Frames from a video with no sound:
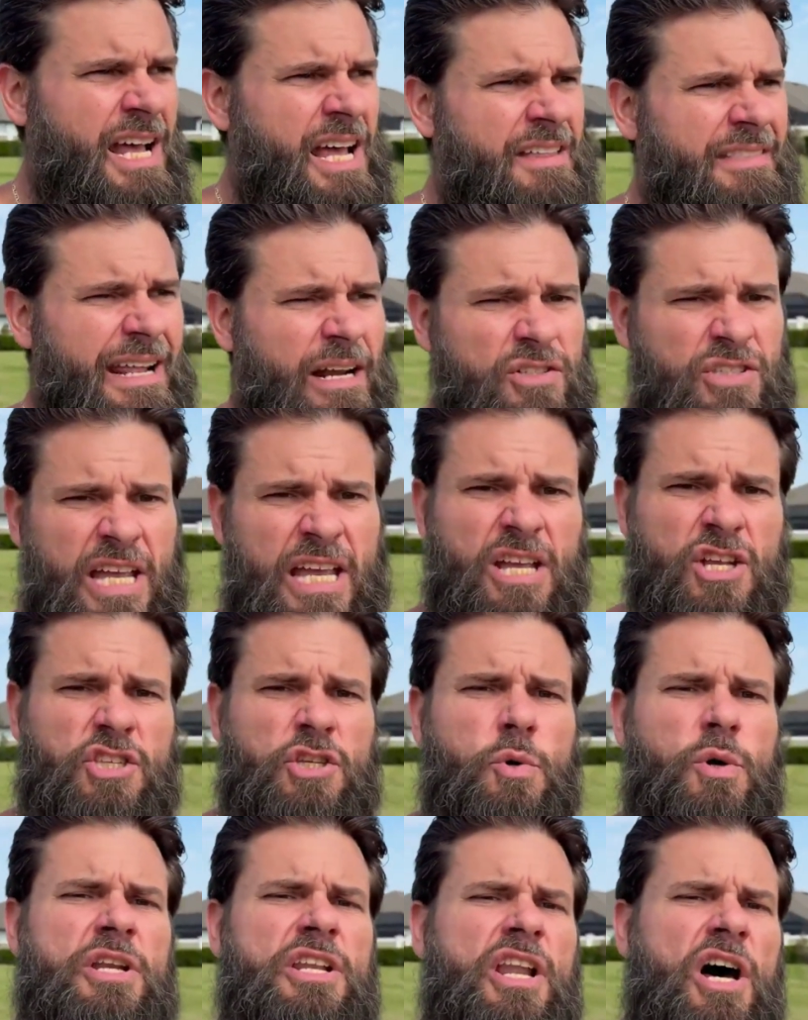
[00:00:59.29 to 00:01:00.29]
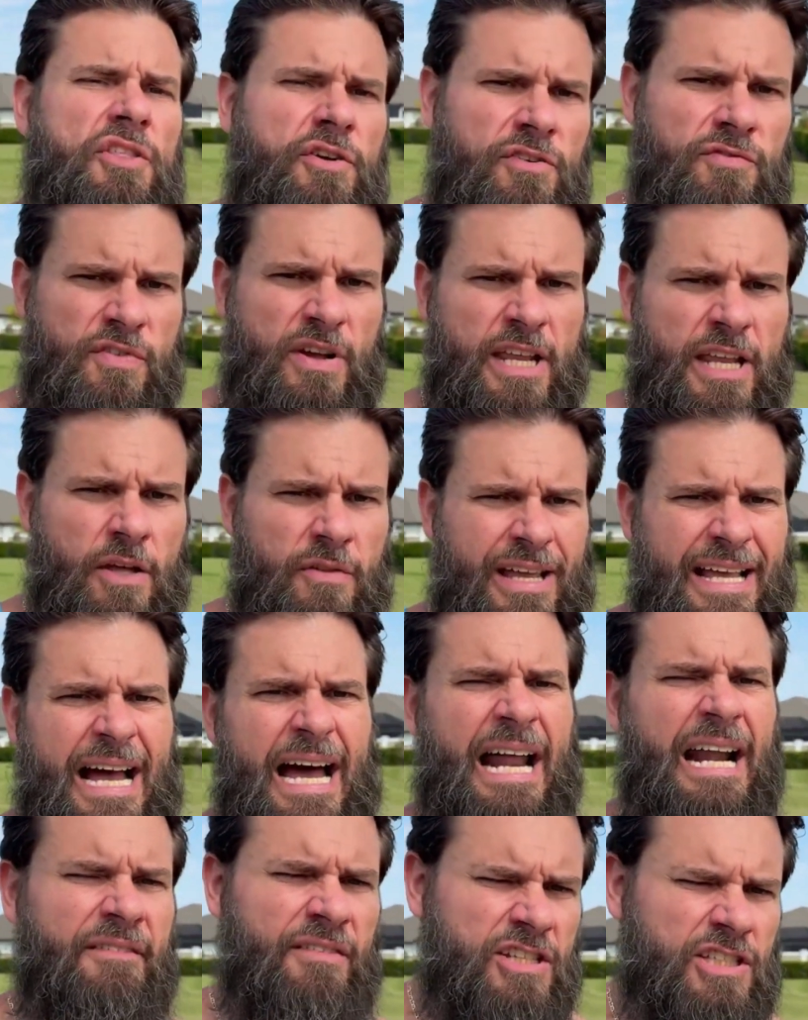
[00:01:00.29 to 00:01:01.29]
that'll take you to another video that
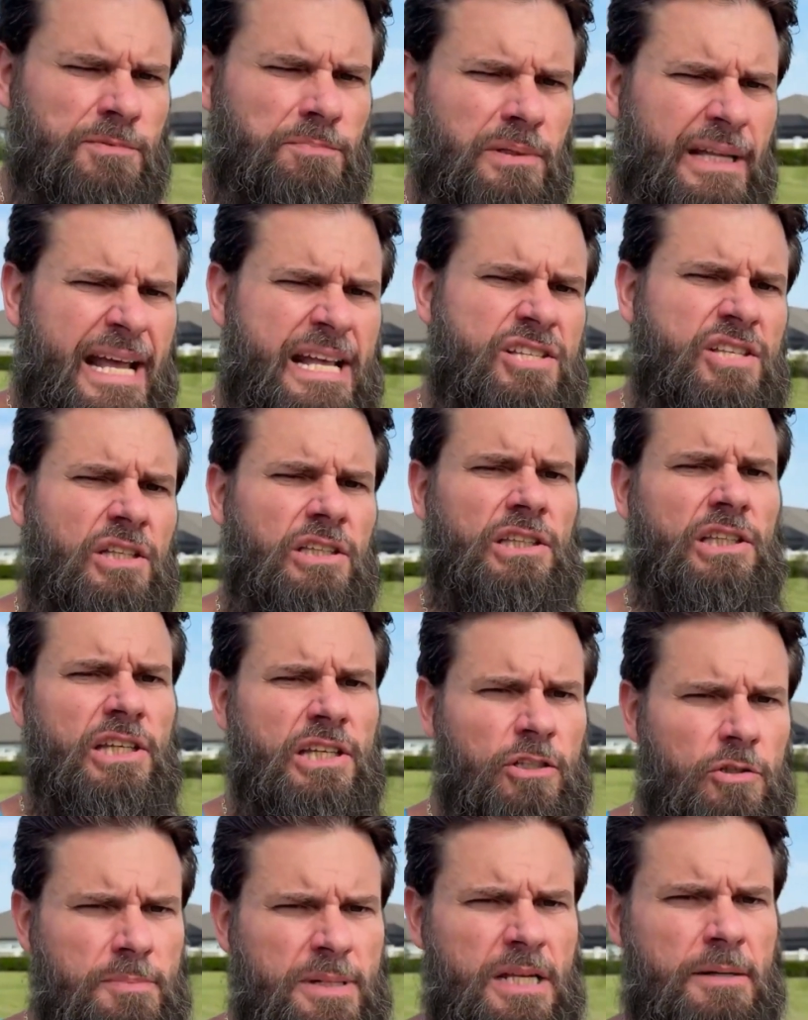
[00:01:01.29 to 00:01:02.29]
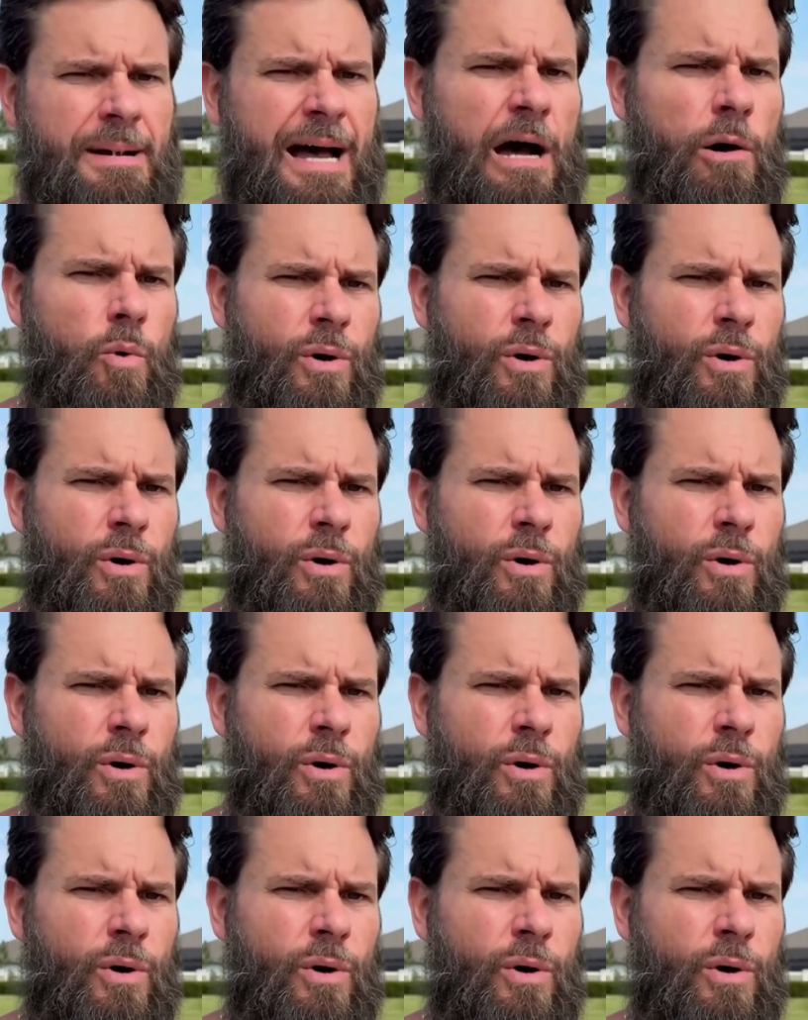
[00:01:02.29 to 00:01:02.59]
kind of explains a little bit about